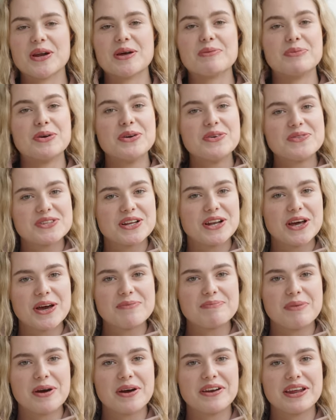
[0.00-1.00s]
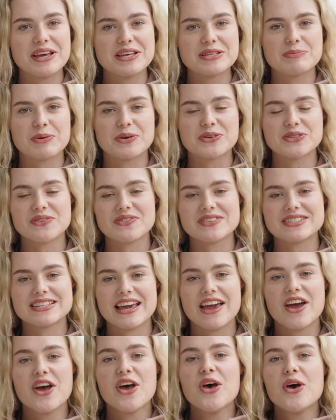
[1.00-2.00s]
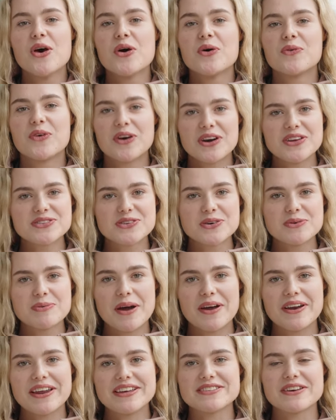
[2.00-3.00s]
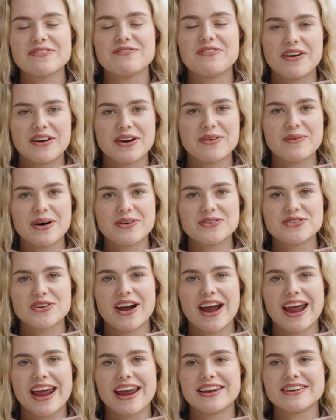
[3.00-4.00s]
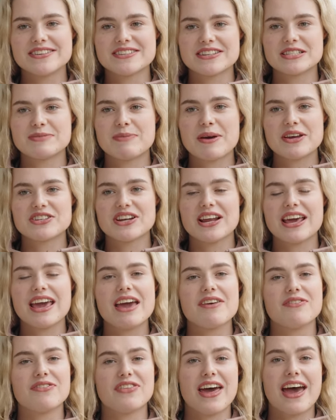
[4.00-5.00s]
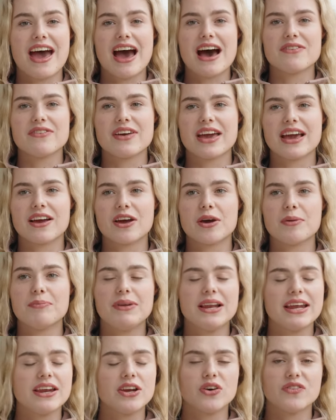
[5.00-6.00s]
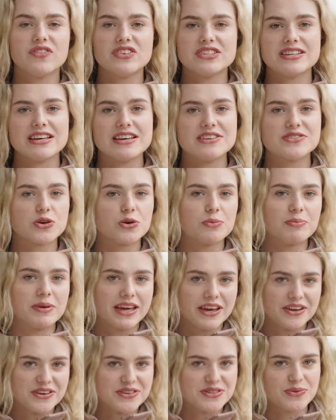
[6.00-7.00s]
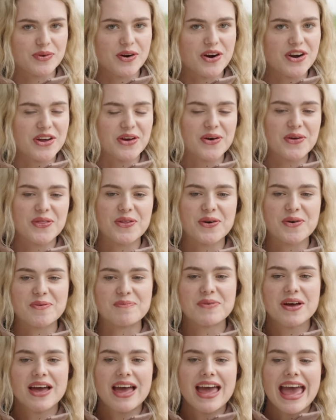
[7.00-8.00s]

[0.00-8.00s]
I moved to lone ponies, because obviously riding school ponies are very well trained, especially if they're having complete novices or beginners riding on them.